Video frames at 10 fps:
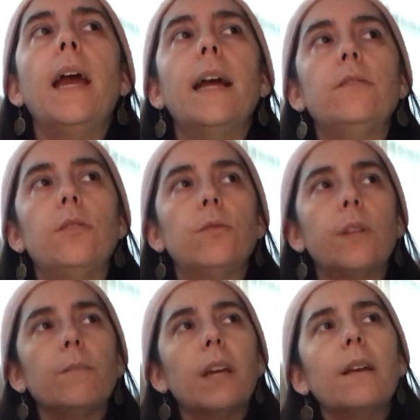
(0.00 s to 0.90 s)
And so
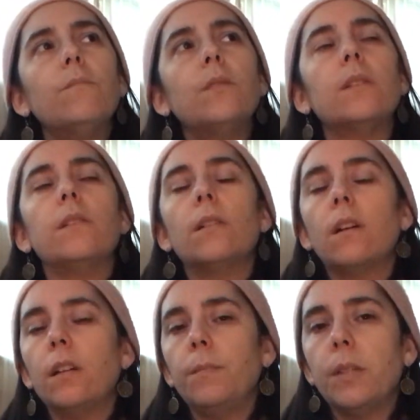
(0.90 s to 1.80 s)
sometimes
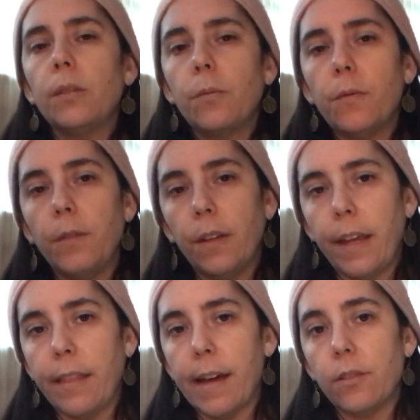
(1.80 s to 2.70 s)
eclipses will feel
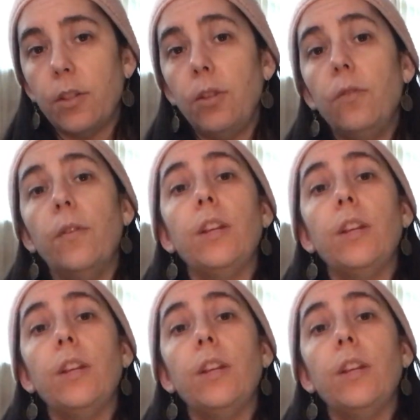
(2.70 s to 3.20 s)
like that too,